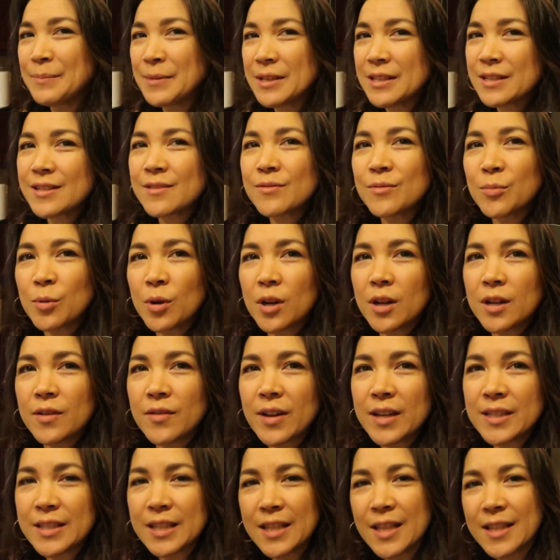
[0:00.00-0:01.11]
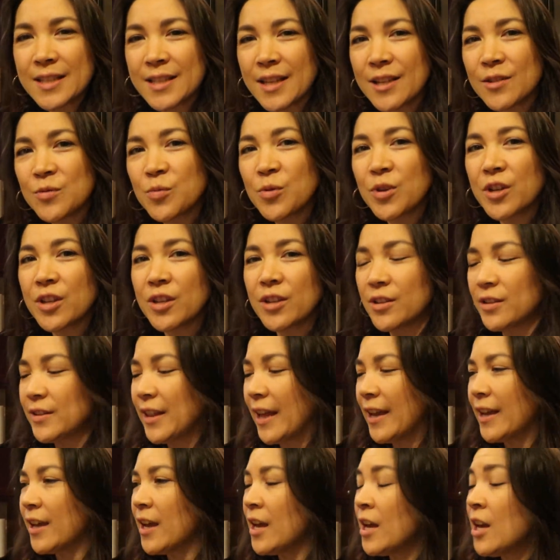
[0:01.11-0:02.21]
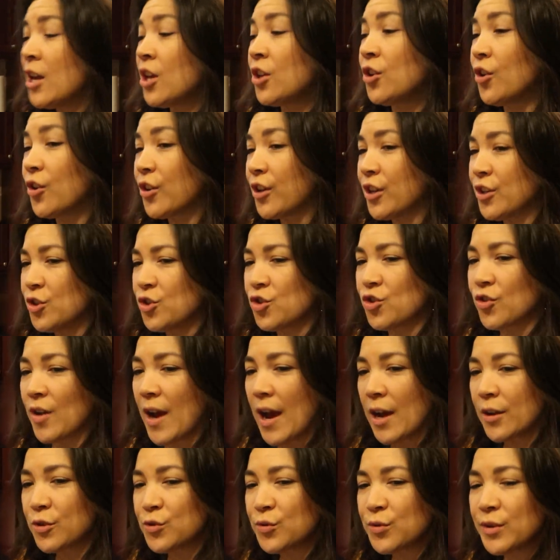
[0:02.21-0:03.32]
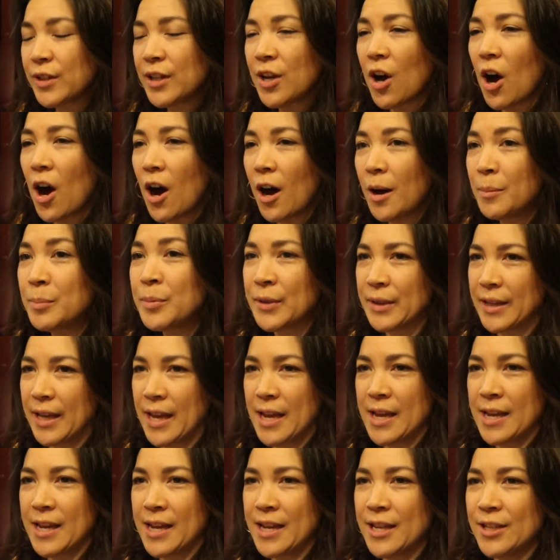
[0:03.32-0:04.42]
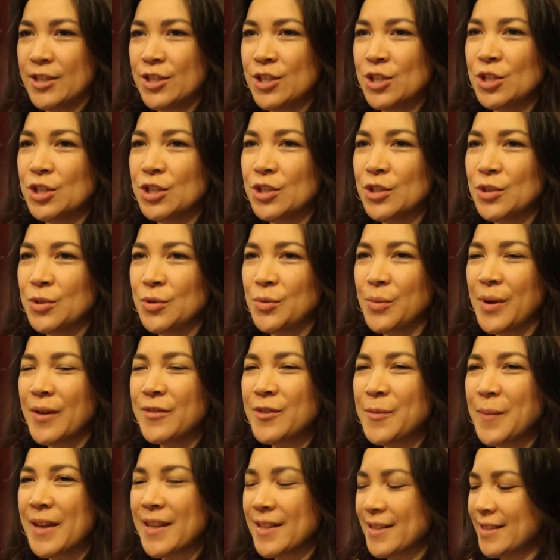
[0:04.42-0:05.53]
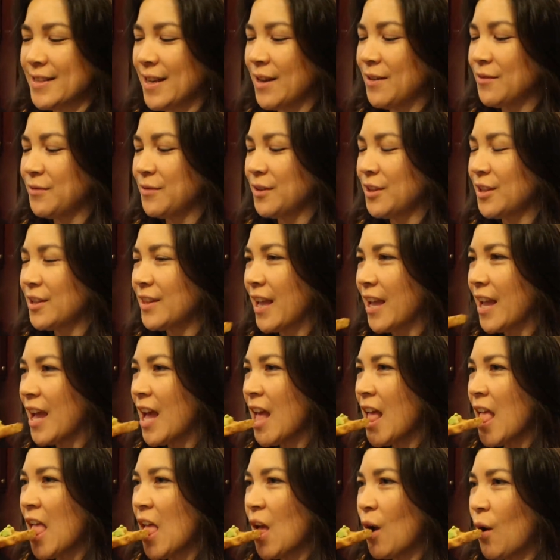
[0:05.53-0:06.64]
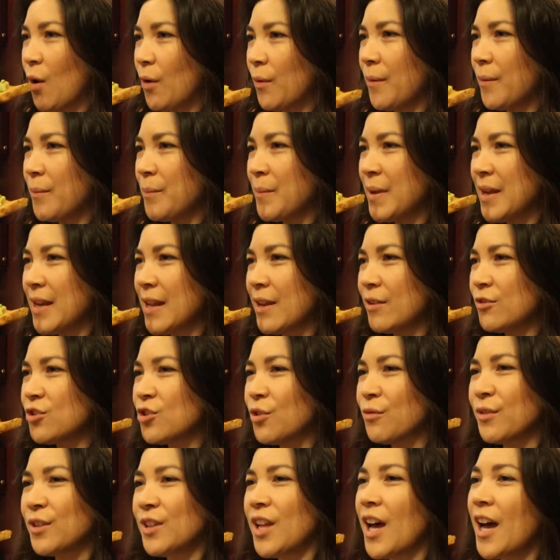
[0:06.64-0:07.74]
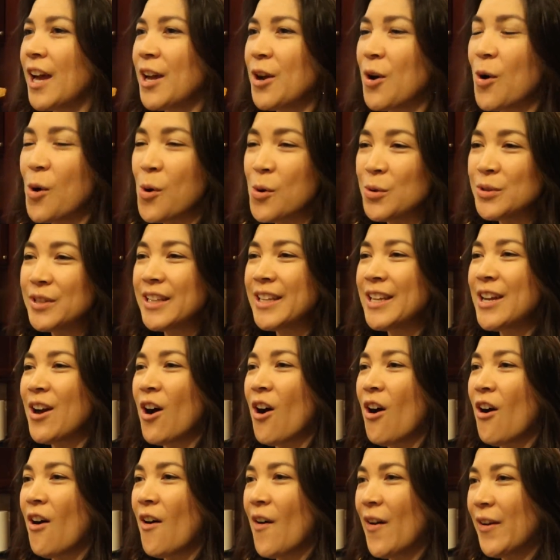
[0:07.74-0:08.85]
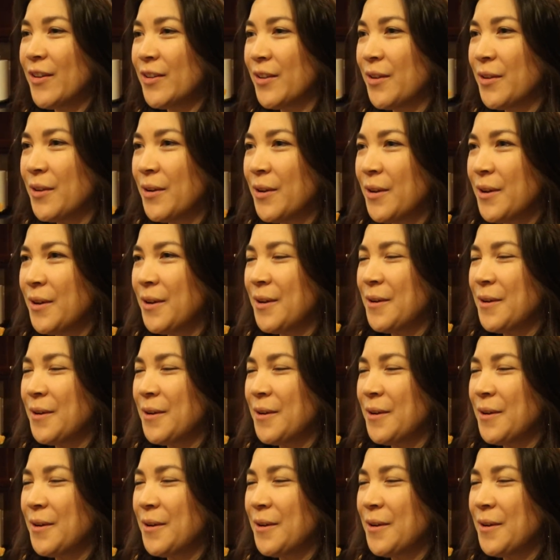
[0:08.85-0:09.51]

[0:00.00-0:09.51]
that means we're going to write something that says we're like, you're contractually obligated we have to make it sound really like, meaning to rely only on.